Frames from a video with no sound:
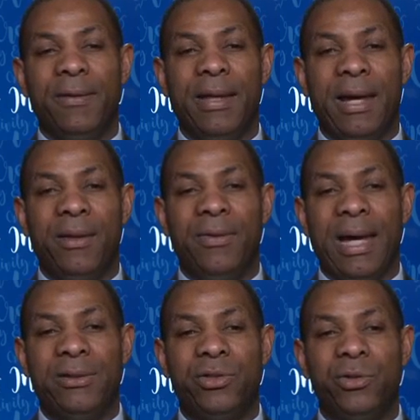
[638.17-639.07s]

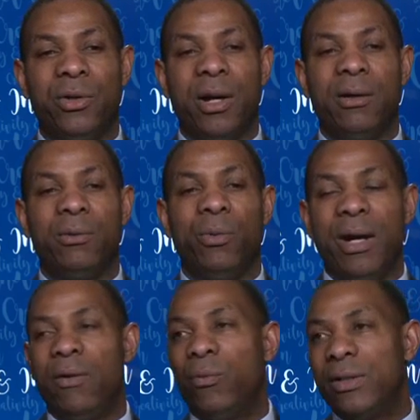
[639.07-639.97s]
that you are
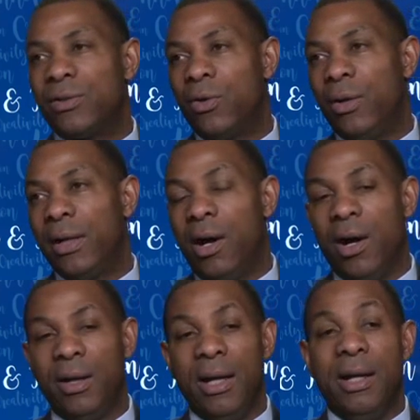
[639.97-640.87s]
aware of what's going
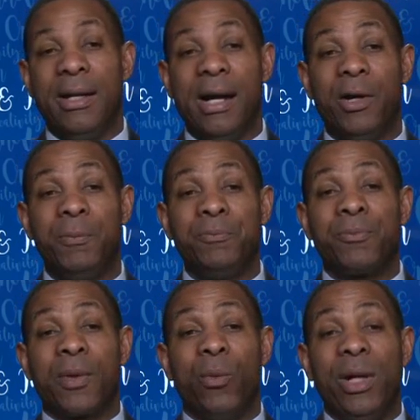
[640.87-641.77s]
on. Now,
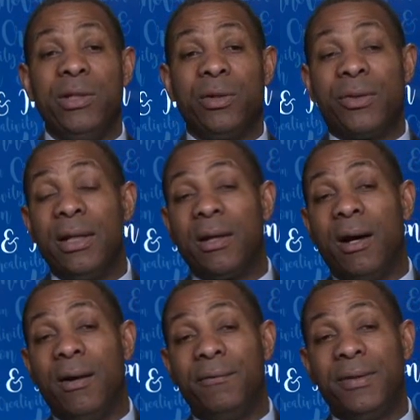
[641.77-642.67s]
when you think
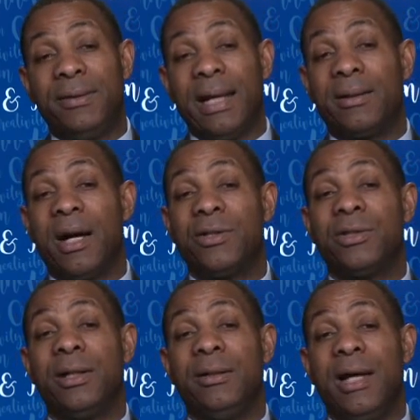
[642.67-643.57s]
of the
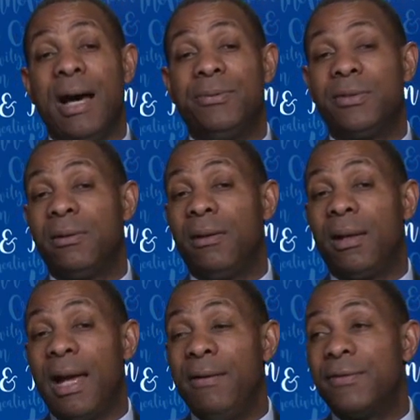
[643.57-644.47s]
technology adoption
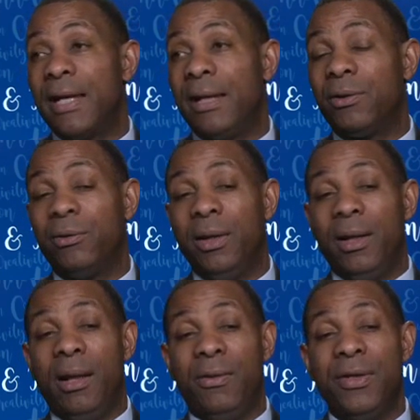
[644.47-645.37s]
life cycle,
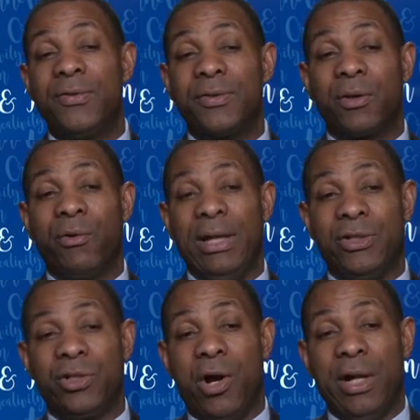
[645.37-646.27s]
this is a
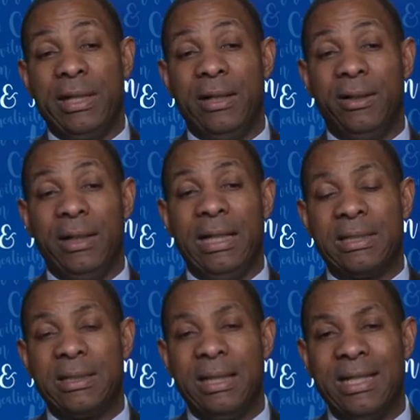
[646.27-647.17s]
great chart here.
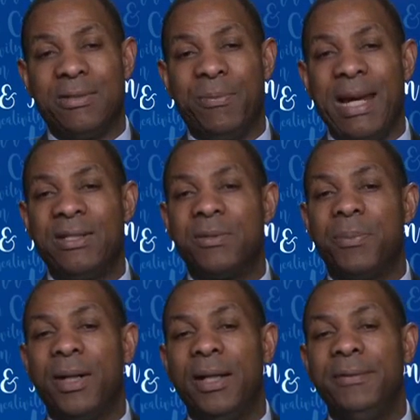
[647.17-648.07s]
It's based
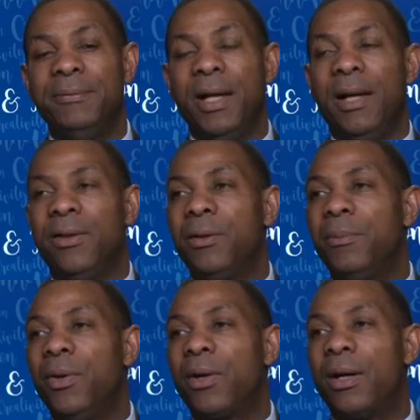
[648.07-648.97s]
upon the
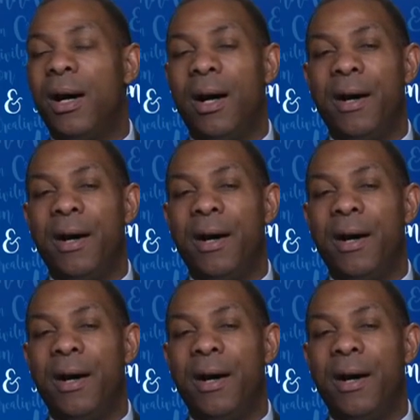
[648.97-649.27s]
book